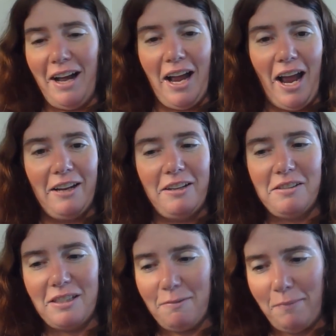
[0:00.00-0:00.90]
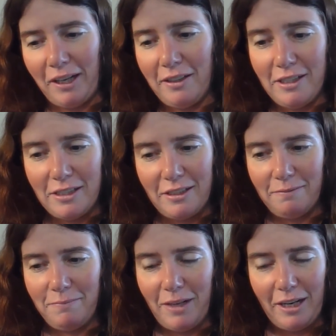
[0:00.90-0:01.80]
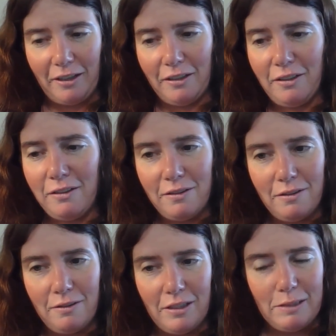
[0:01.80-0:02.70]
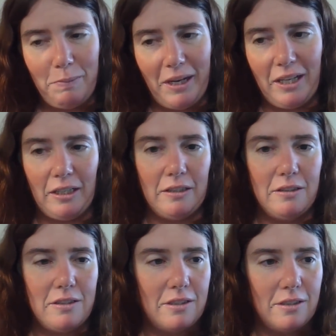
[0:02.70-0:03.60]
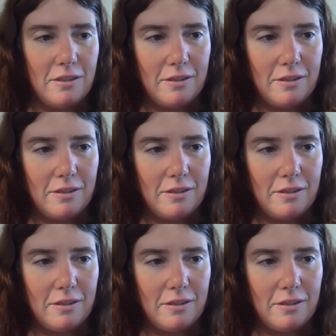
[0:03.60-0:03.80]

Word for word: I, I used to admire his um art, his paintings.